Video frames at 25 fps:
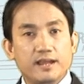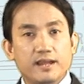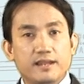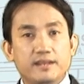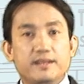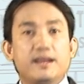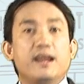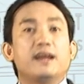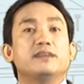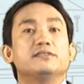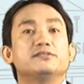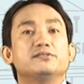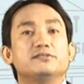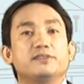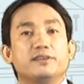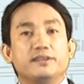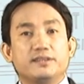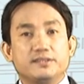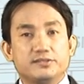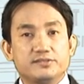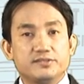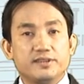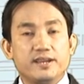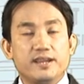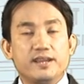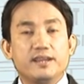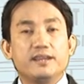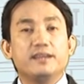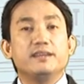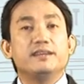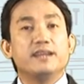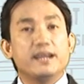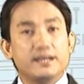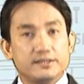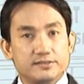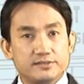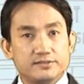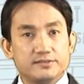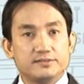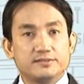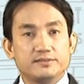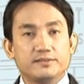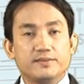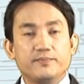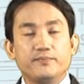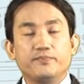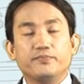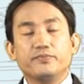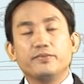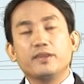The answer is yes.
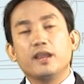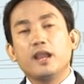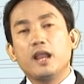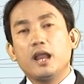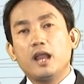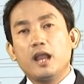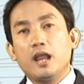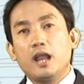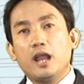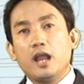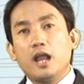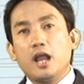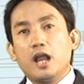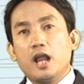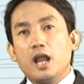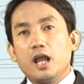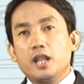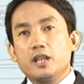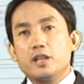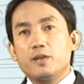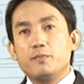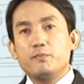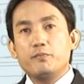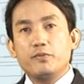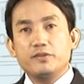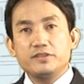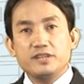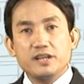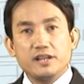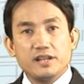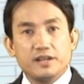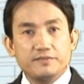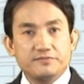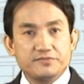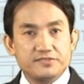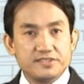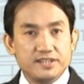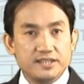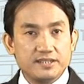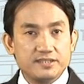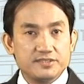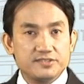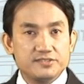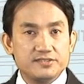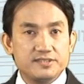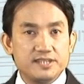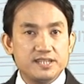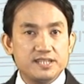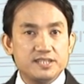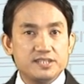The project lifecycle
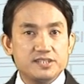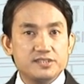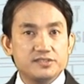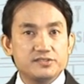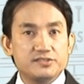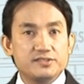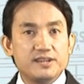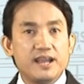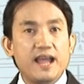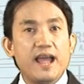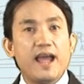stages